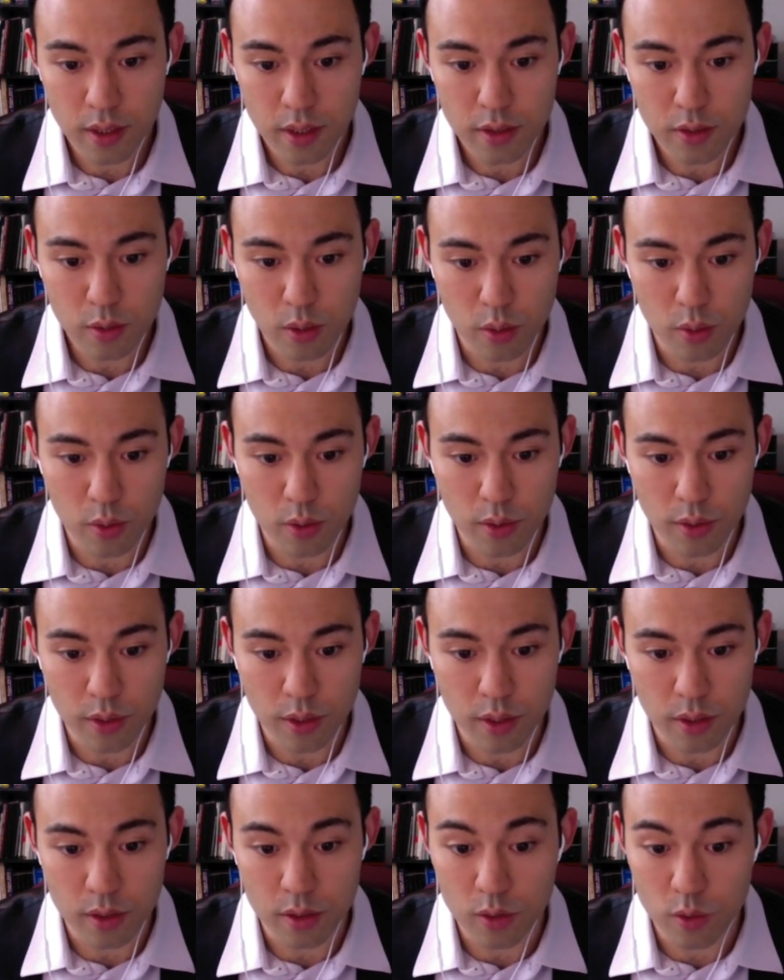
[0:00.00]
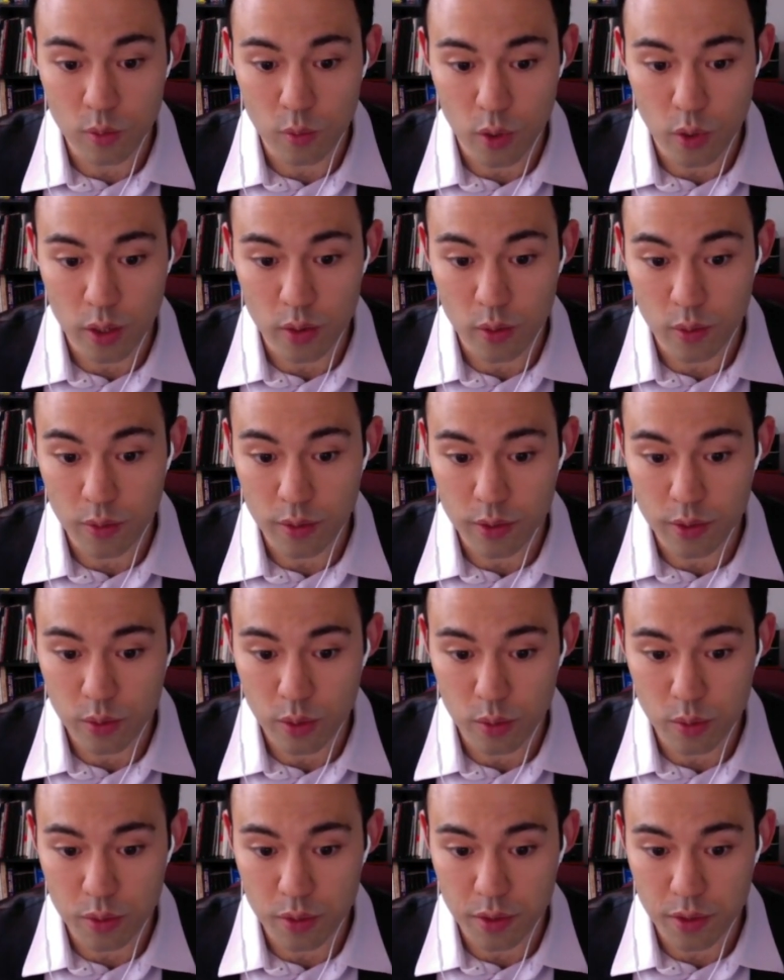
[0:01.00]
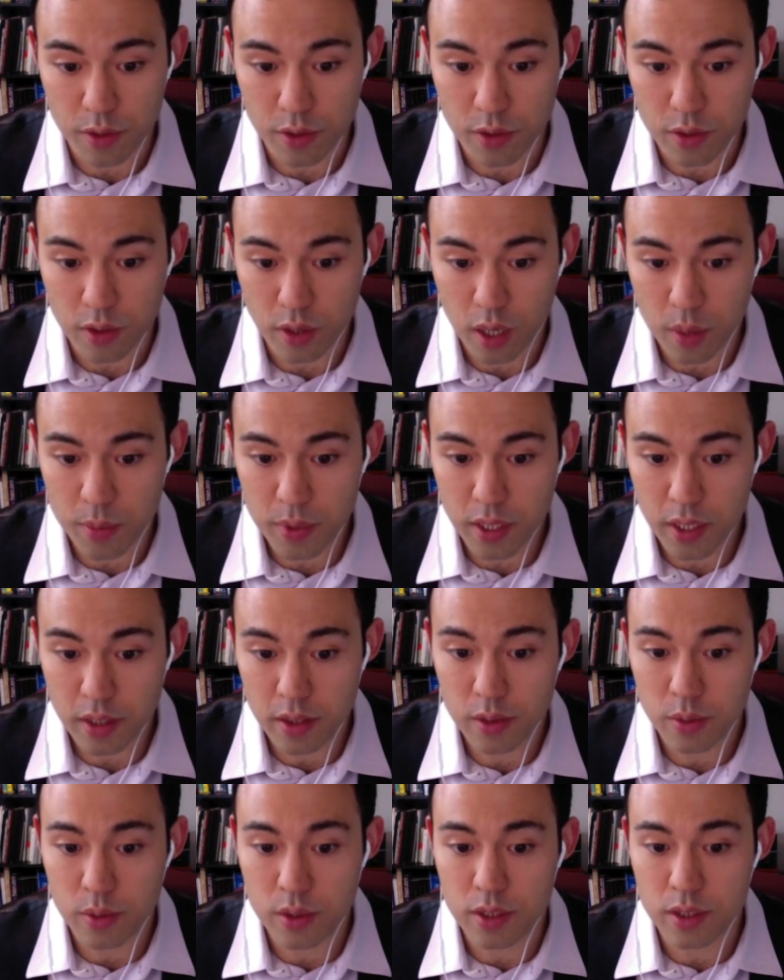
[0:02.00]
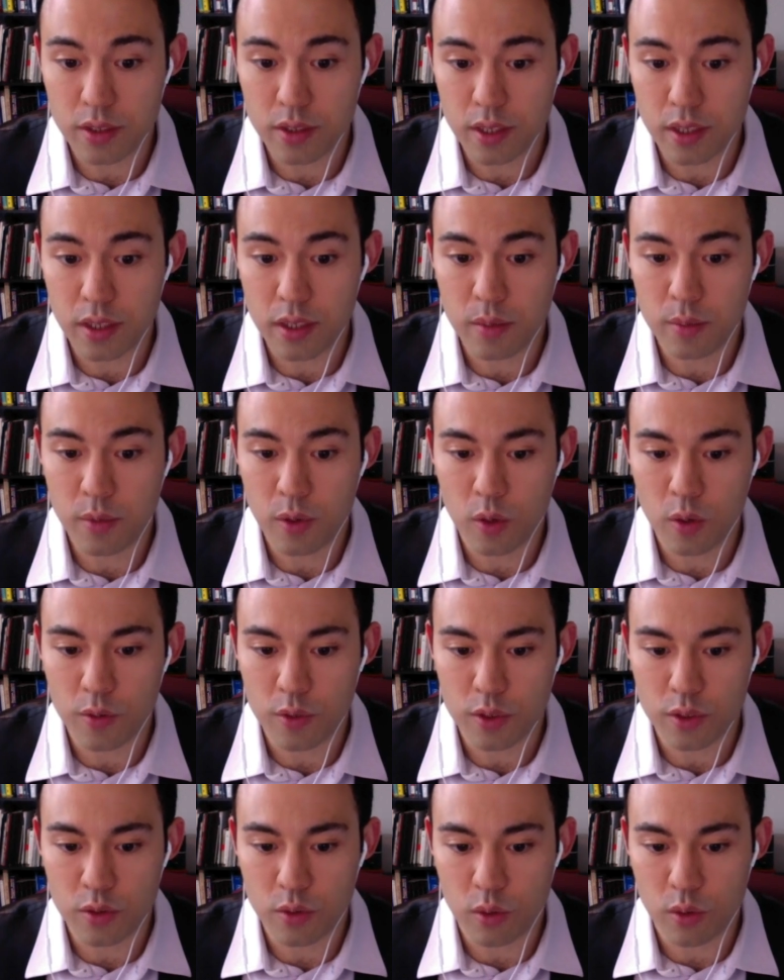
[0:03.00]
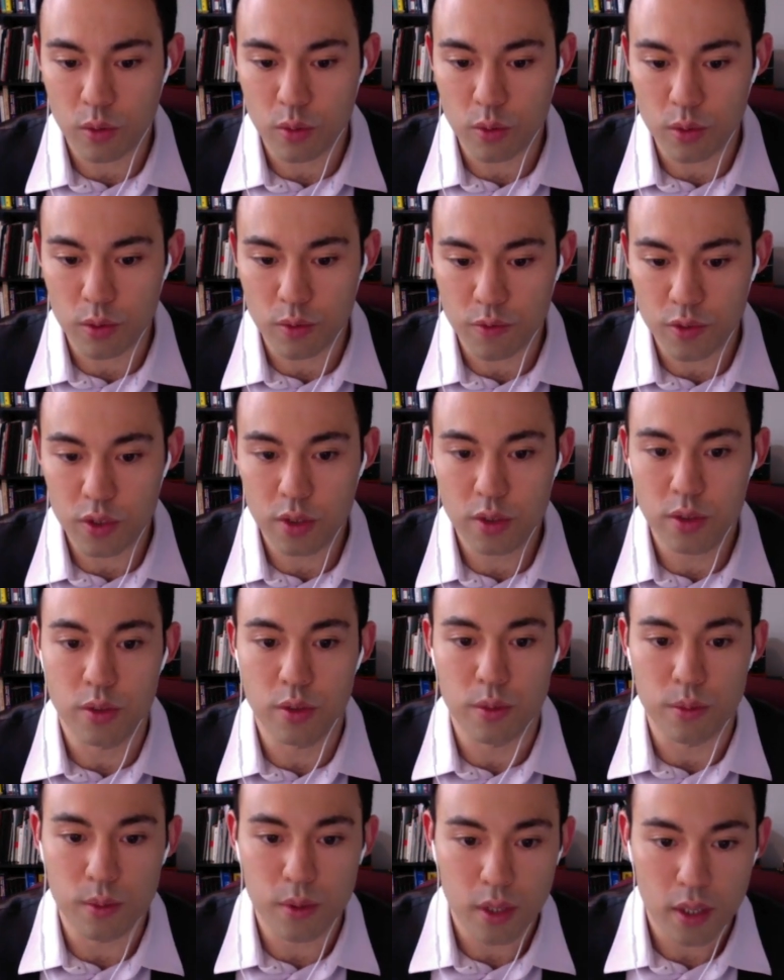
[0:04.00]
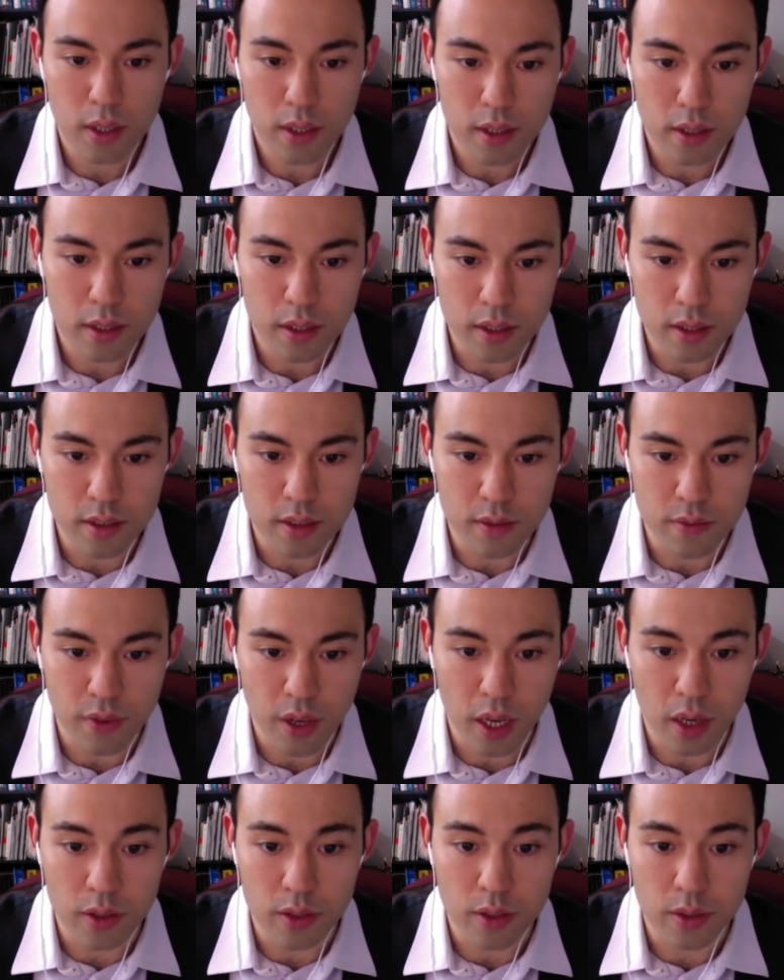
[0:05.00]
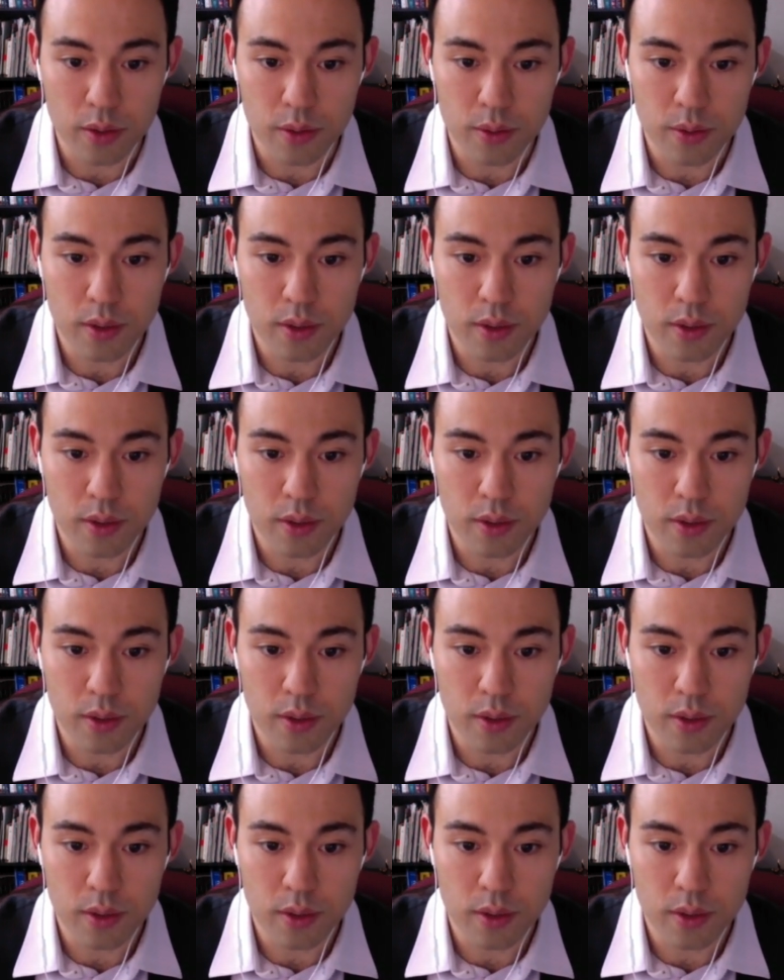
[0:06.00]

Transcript: square root of the numerator over the square root of the denominator, which is m over square root of 2 is the value